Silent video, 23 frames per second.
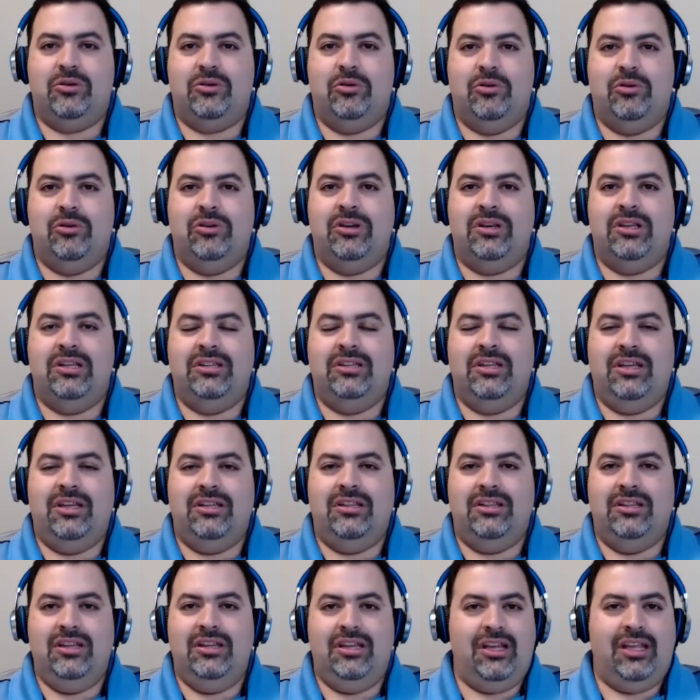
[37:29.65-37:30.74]
court
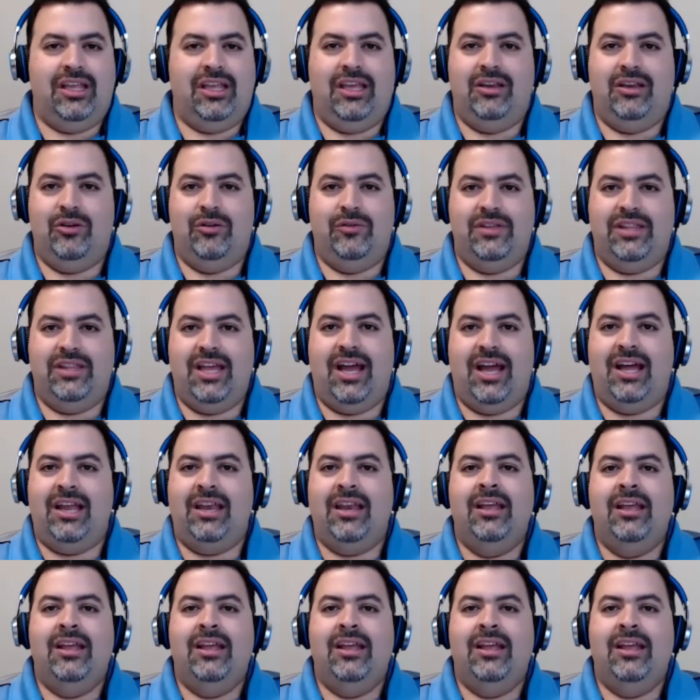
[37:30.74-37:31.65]
and litigate over that